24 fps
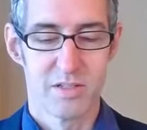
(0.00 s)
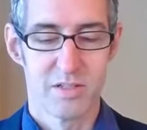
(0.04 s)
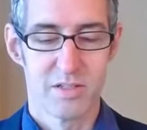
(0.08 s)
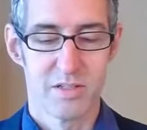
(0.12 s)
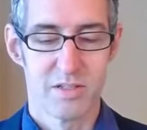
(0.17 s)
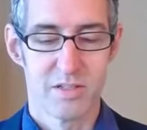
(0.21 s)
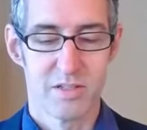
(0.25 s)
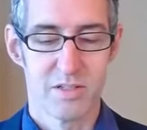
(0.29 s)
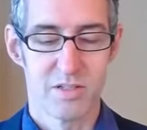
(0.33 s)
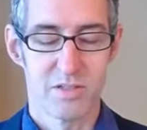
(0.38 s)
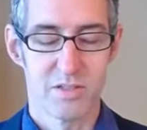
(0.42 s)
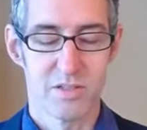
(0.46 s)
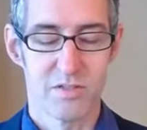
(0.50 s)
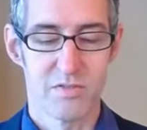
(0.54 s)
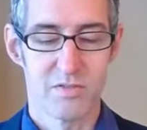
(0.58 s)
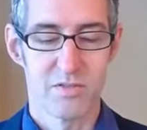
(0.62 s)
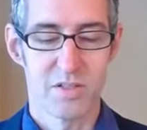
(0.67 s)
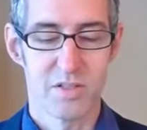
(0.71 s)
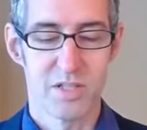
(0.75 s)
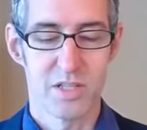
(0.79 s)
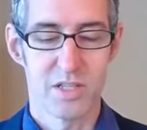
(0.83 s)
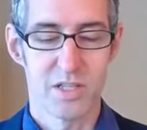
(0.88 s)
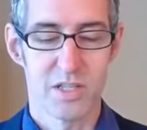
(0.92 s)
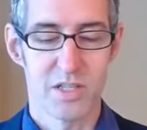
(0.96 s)
It's the
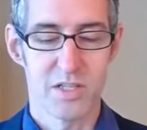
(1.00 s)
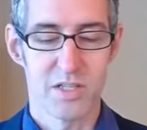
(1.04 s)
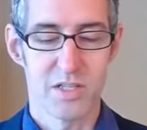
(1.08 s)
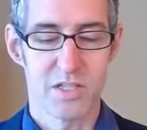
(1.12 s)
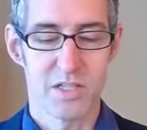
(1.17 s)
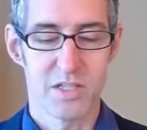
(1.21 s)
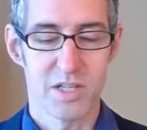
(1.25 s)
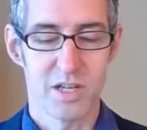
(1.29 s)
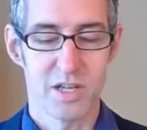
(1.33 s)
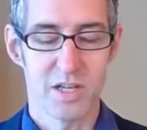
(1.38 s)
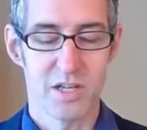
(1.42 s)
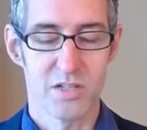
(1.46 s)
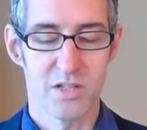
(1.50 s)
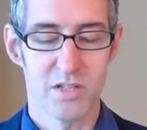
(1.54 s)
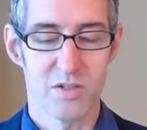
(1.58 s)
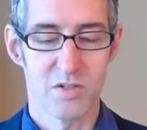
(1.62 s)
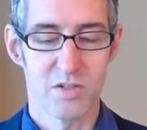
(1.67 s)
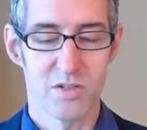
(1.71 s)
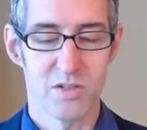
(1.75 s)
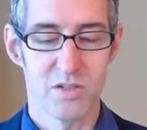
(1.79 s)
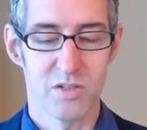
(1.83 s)
feeling inside your